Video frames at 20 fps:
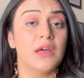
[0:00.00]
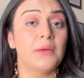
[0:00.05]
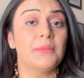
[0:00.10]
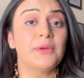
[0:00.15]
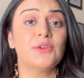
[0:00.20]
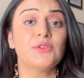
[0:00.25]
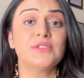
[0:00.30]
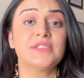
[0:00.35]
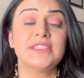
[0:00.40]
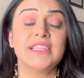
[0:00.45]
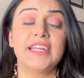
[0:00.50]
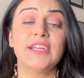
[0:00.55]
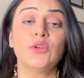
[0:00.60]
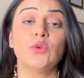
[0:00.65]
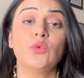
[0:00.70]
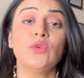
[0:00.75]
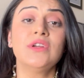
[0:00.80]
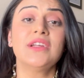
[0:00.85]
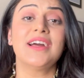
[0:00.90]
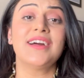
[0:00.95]
because they
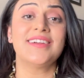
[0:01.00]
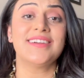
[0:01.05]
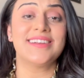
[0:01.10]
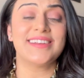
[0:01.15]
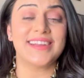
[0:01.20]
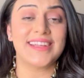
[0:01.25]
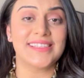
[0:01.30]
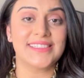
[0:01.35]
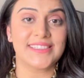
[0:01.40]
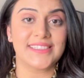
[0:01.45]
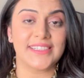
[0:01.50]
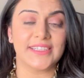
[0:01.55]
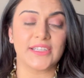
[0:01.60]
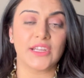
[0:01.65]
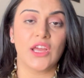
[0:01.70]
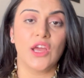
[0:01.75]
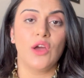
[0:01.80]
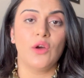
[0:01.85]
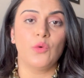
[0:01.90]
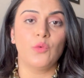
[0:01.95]
don't address
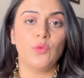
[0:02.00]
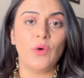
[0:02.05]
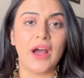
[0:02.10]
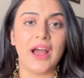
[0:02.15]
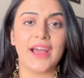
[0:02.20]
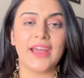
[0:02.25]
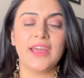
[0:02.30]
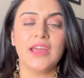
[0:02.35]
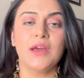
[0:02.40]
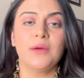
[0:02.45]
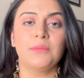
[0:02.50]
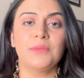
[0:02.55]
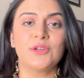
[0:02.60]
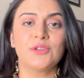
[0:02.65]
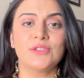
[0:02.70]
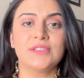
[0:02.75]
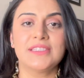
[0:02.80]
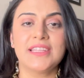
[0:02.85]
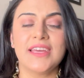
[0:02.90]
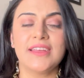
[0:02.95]
it. Why?
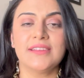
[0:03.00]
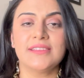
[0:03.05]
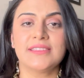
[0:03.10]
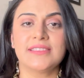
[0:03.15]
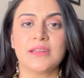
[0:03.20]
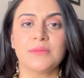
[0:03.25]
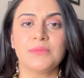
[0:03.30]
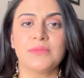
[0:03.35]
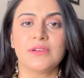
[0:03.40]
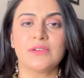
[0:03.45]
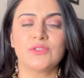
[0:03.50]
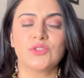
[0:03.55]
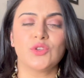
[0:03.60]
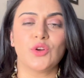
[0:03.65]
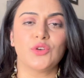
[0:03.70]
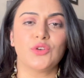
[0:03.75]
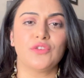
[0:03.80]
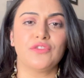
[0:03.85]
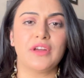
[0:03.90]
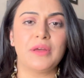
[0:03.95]
Because there is some
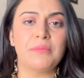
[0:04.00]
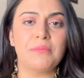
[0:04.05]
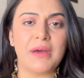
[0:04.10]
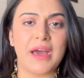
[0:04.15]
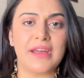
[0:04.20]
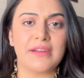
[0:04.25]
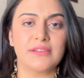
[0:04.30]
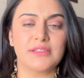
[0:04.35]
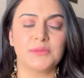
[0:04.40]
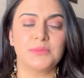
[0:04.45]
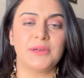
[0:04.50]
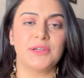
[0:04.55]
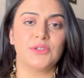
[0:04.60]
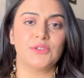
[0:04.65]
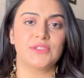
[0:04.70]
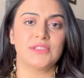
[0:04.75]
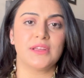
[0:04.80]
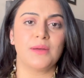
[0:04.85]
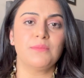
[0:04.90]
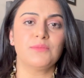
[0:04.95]
sort of embarrassment
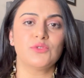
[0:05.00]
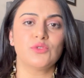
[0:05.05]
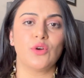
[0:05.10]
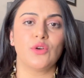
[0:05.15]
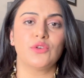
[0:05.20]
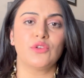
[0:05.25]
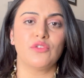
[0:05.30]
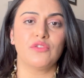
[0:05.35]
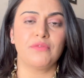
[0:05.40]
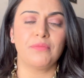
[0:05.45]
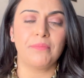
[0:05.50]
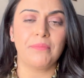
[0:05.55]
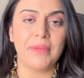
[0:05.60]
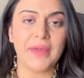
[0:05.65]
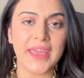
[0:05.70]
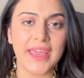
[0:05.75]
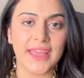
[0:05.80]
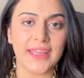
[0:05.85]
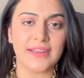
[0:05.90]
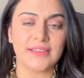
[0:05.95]
or some sort of
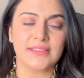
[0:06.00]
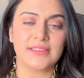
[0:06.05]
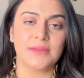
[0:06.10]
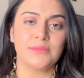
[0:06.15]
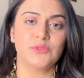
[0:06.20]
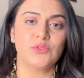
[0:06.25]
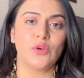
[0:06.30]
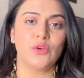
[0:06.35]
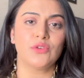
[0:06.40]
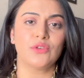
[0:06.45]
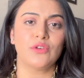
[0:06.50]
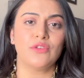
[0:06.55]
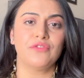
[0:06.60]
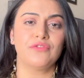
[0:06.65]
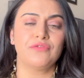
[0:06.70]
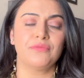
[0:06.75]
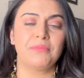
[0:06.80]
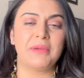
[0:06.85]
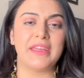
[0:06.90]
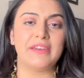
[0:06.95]
pain, some sort
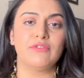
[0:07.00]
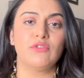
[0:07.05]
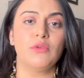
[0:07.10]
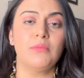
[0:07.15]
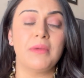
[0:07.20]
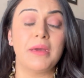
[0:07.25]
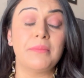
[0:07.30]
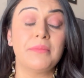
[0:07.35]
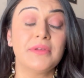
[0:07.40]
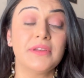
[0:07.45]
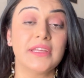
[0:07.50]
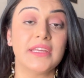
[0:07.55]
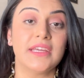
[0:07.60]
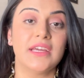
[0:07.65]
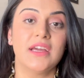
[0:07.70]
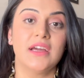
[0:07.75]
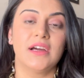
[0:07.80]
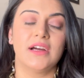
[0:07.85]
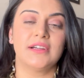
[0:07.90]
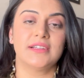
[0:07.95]
of painful
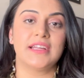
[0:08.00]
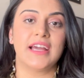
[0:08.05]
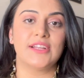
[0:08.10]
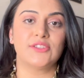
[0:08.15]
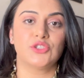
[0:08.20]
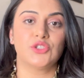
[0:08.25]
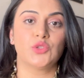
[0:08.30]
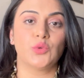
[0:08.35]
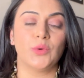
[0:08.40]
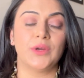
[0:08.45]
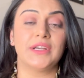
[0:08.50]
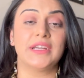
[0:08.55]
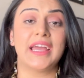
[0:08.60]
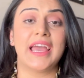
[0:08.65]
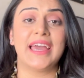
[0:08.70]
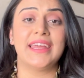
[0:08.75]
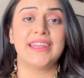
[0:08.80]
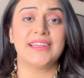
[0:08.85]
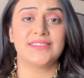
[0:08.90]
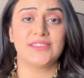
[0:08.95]
memory attached to it.
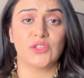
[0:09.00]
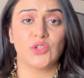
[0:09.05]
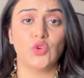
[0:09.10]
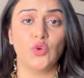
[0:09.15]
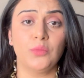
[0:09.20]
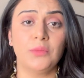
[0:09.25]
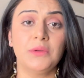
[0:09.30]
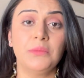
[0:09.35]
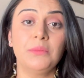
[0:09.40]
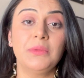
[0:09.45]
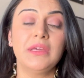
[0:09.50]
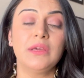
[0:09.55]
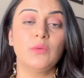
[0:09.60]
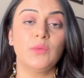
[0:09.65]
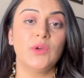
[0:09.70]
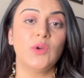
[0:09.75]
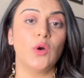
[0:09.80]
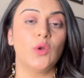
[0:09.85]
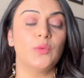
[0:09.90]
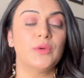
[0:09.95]
And as a human
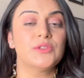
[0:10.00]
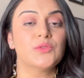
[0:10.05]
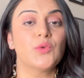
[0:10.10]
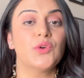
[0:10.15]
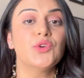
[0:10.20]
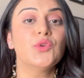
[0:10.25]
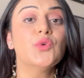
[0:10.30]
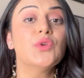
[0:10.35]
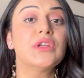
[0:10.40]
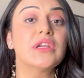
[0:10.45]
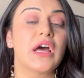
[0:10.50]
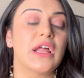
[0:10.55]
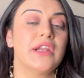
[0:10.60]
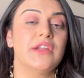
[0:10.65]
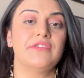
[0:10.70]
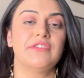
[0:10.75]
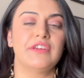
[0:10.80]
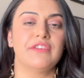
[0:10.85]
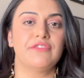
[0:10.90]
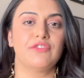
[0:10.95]
being, we always want to run
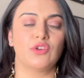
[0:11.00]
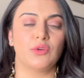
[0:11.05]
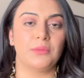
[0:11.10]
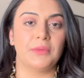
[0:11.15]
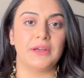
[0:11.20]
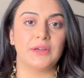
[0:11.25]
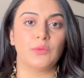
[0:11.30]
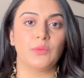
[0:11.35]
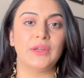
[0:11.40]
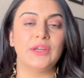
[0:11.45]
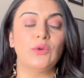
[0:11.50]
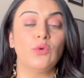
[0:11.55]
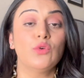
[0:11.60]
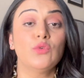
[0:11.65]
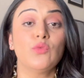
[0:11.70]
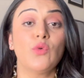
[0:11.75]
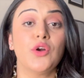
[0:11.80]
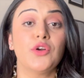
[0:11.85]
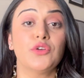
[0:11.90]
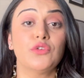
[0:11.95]
away from it. We
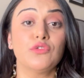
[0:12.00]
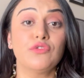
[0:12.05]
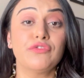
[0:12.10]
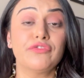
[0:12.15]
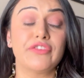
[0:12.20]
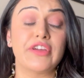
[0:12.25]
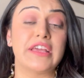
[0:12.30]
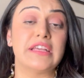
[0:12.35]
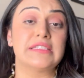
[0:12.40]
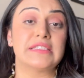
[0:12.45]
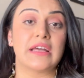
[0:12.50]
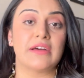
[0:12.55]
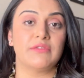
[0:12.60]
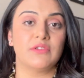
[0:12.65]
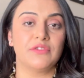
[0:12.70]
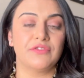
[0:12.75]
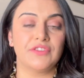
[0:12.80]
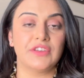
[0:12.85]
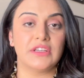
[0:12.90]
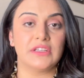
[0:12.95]
don't want to face
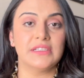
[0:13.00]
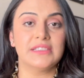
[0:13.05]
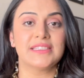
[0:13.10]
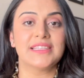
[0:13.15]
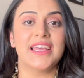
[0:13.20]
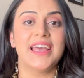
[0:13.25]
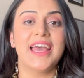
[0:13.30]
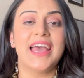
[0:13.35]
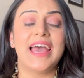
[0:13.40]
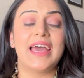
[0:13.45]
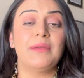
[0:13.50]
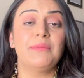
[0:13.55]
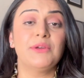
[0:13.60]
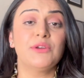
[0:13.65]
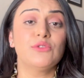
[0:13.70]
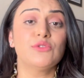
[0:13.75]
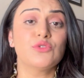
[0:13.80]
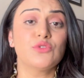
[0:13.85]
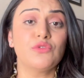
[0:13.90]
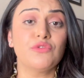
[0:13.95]
our fears, and
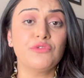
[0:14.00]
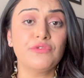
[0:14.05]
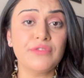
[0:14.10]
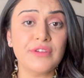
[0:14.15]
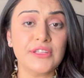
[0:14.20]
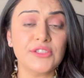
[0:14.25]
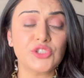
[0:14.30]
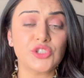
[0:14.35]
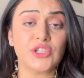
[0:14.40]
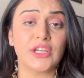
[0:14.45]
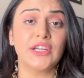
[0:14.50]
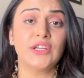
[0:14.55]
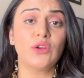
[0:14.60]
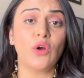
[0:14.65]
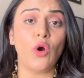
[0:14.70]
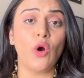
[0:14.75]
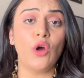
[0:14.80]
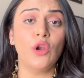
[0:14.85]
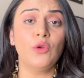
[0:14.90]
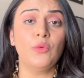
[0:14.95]
because of which it
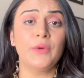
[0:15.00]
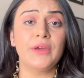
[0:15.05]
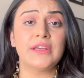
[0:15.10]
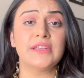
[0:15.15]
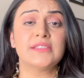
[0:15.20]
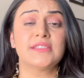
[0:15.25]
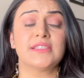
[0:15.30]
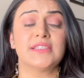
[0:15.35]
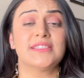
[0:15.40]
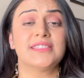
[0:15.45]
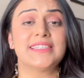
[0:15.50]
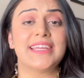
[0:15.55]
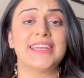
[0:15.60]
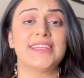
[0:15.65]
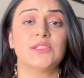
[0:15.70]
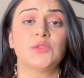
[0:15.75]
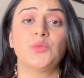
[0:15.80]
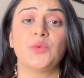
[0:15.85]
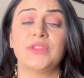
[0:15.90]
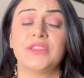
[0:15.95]
always
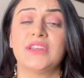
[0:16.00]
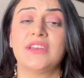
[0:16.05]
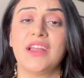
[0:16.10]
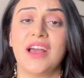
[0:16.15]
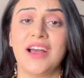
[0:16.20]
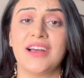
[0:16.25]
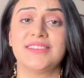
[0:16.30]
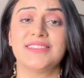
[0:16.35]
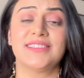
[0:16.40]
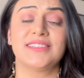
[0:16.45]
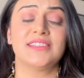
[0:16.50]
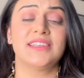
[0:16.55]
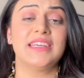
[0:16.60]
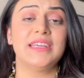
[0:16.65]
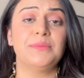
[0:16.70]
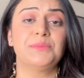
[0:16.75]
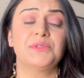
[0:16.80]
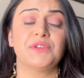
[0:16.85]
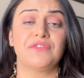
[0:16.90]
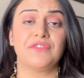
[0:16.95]
stays within us and
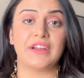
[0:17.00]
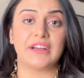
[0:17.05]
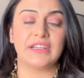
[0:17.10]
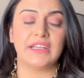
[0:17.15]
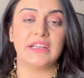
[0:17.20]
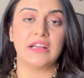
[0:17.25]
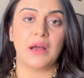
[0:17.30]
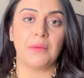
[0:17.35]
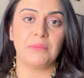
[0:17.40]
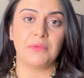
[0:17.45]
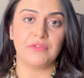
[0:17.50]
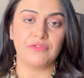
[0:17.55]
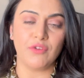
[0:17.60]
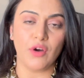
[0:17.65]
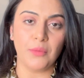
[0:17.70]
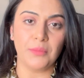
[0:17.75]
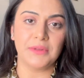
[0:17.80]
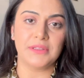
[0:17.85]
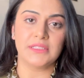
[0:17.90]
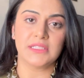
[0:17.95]
keeps affecting our
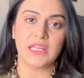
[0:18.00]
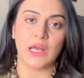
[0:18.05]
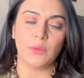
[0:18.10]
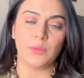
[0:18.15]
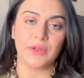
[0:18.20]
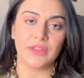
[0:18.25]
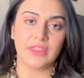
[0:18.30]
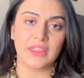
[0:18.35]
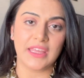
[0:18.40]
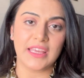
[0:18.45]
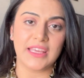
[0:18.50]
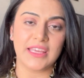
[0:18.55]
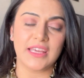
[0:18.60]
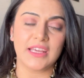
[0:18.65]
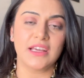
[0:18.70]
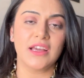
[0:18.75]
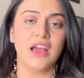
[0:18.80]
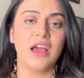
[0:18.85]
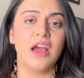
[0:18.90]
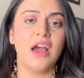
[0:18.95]
performance, our
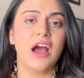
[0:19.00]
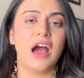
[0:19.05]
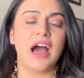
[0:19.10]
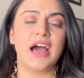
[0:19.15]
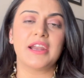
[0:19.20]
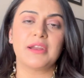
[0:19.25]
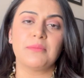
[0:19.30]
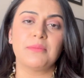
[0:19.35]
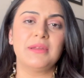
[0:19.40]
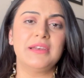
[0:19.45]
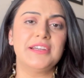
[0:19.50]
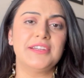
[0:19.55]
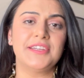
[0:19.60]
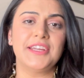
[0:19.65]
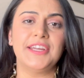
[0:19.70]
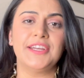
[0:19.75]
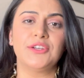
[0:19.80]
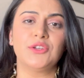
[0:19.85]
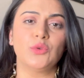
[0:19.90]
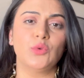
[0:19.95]
thinking, our
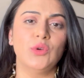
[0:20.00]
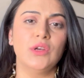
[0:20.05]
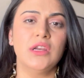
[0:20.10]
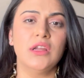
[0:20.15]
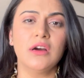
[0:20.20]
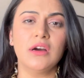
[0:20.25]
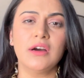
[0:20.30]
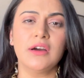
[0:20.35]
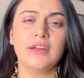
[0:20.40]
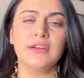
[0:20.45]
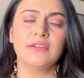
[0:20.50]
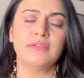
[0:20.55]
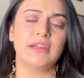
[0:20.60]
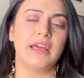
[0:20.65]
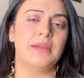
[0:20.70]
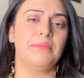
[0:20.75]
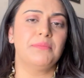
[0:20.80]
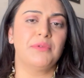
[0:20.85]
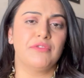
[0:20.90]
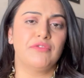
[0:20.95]
ability to learn
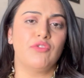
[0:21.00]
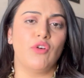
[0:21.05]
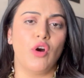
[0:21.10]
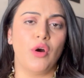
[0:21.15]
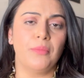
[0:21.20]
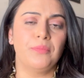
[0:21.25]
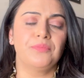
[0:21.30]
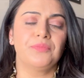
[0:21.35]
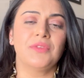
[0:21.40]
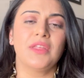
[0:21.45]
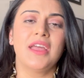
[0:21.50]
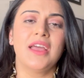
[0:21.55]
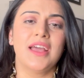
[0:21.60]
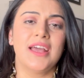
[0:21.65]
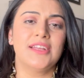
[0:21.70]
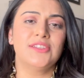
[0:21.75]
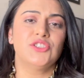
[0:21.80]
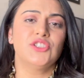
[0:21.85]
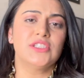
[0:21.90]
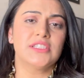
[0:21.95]
and perform
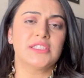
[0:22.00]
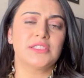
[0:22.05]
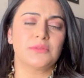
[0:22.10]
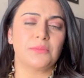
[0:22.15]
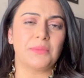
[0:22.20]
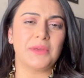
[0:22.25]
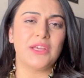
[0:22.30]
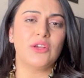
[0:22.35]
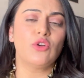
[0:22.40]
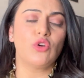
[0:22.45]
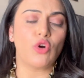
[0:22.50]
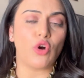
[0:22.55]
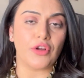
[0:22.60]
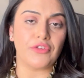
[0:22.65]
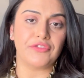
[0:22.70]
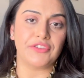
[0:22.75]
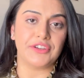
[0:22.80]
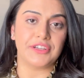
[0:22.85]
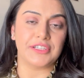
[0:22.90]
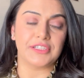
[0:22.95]
and just be
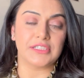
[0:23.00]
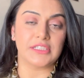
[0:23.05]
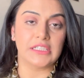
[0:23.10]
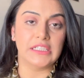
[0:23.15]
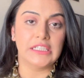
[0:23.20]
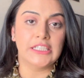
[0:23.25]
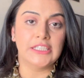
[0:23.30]
confident.